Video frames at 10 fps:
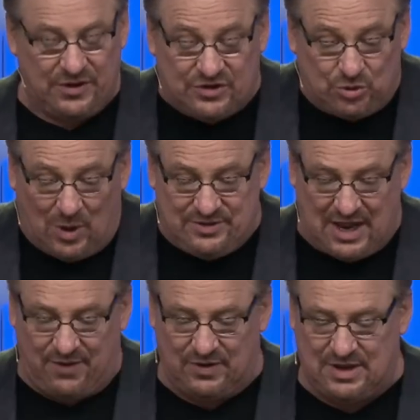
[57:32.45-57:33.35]
This is what
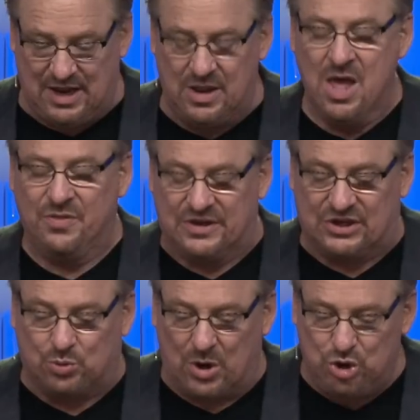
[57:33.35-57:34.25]
David did.
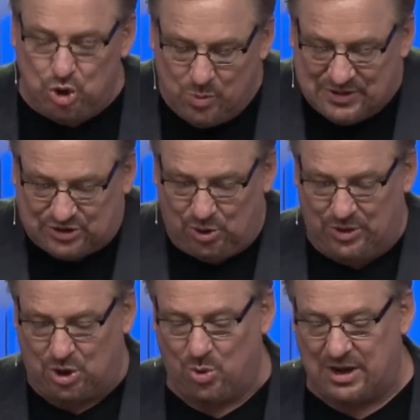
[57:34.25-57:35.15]
This is what you must
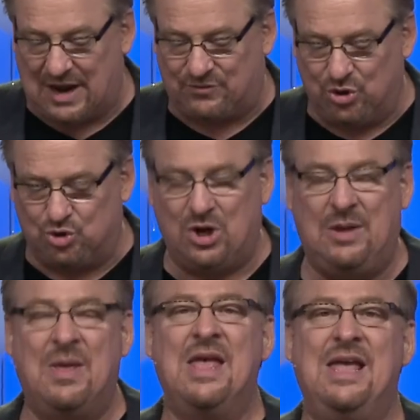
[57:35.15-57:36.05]
do in going after your
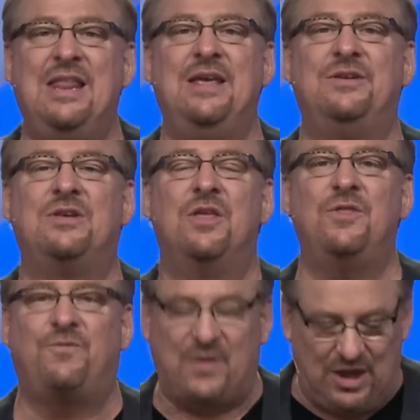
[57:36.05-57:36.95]
dream. It is
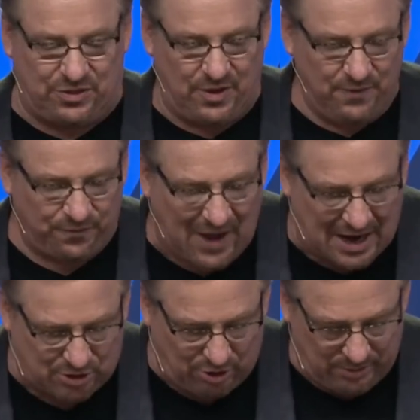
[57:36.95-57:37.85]
the faith
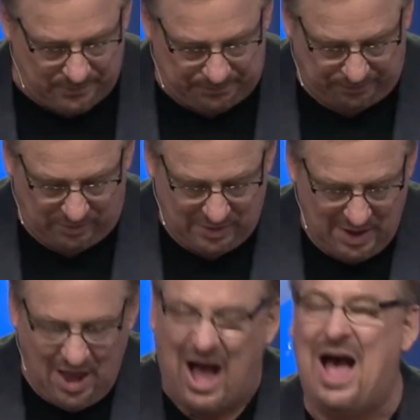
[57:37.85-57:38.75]
factor.
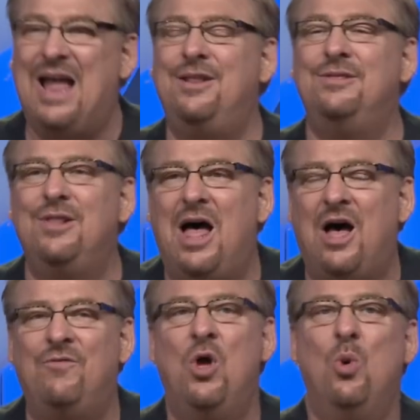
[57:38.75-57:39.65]
I
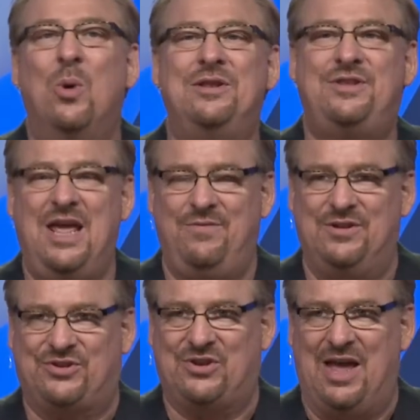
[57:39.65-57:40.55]
love what
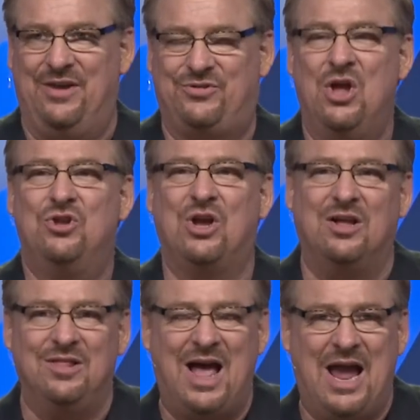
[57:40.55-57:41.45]
David says to
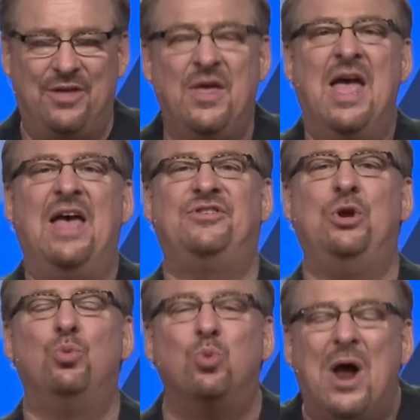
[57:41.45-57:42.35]
Goliath as
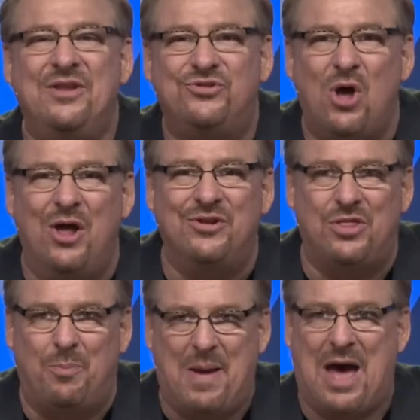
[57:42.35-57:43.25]
he runs
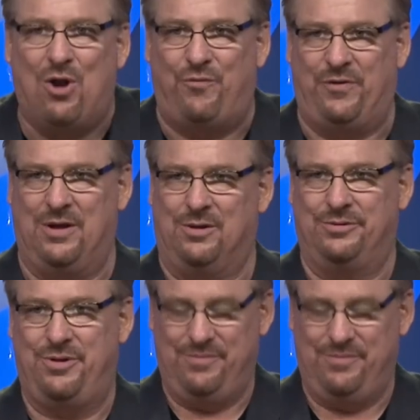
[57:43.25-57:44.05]
onto the battlefield.